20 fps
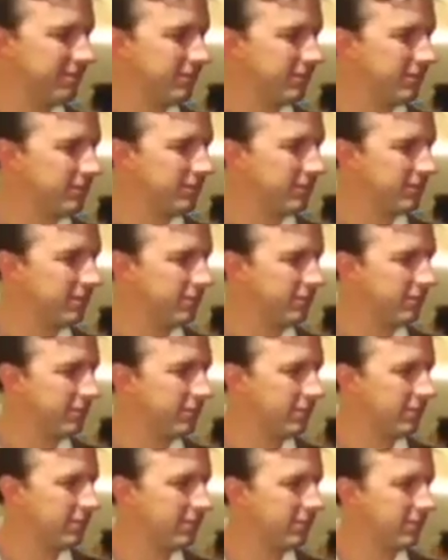
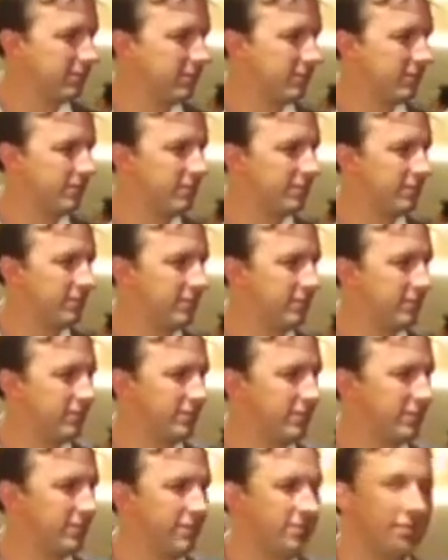
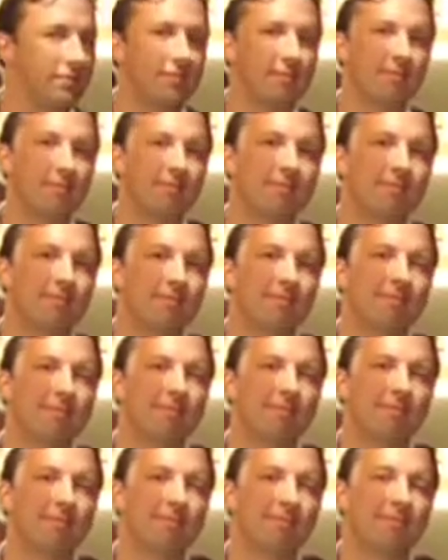
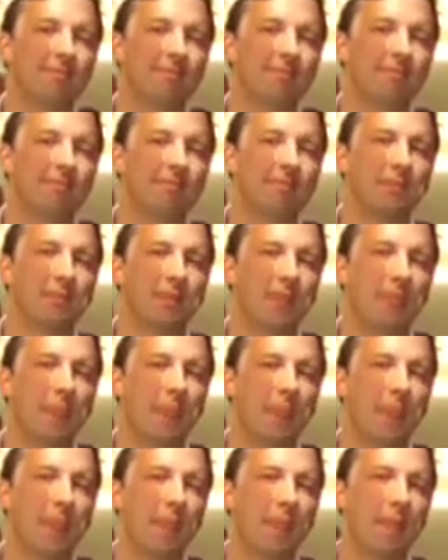
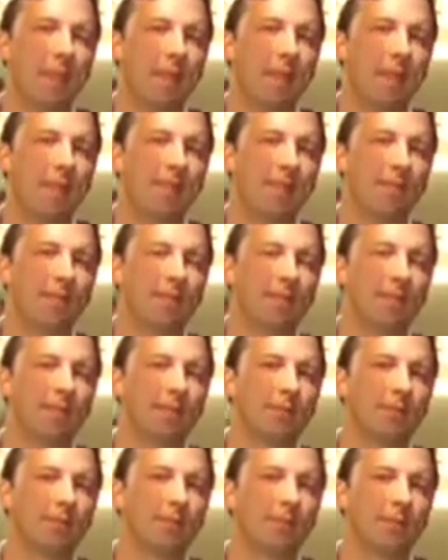
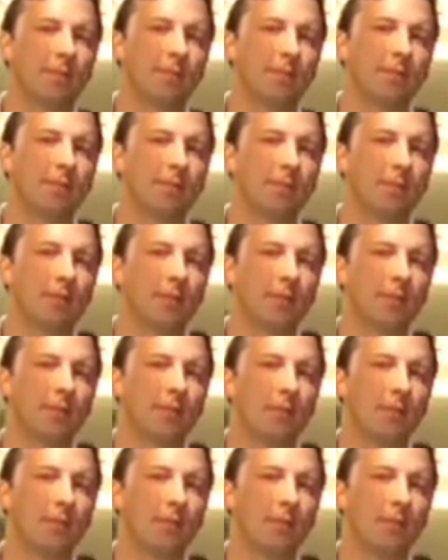The person shown says nothing.